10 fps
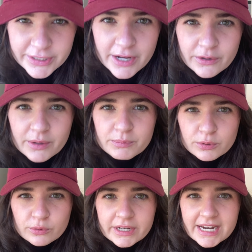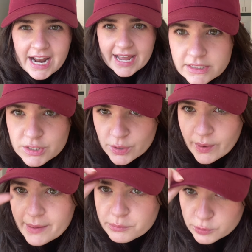out pretty nice.
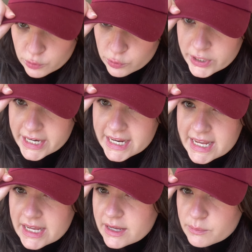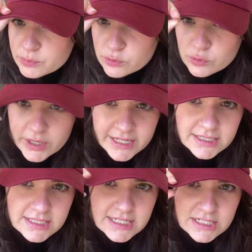So I'm pretty
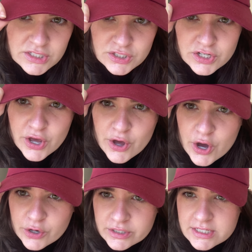stoked.